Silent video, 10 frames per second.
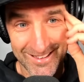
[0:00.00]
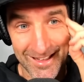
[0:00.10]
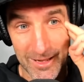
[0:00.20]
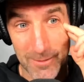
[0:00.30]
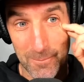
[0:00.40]

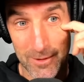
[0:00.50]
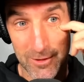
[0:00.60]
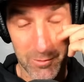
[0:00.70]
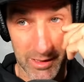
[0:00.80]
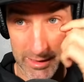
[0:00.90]

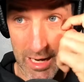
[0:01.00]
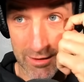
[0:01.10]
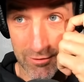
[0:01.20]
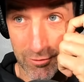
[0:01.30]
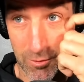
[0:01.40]
And you were like, "Yeah,
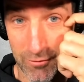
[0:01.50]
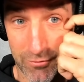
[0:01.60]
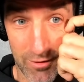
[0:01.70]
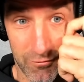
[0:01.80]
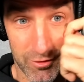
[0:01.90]
he just
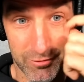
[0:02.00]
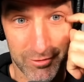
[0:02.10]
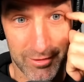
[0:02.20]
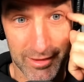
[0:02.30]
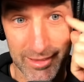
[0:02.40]
qualified
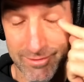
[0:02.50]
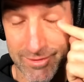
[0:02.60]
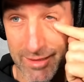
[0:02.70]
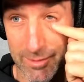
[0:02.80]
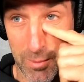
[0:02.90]
fastest. Like, let's
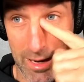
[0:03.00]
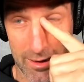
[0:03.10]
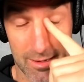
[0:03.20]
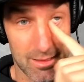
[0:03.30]
take the bet."